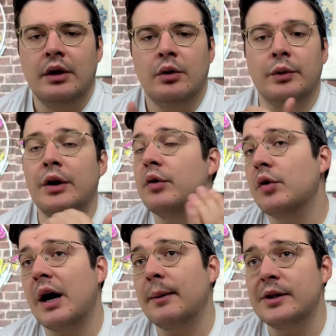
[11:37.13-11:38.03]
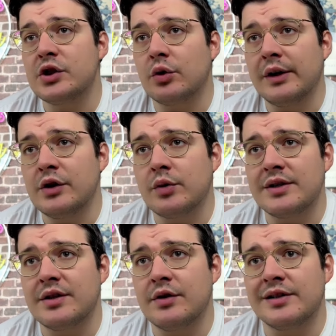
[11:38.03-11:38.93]
We don't know how much short interest
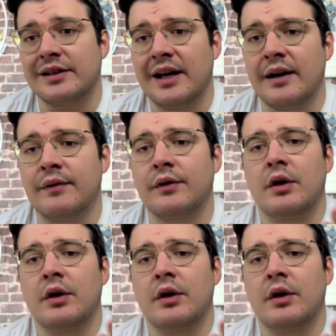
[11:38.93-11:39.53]
there is left.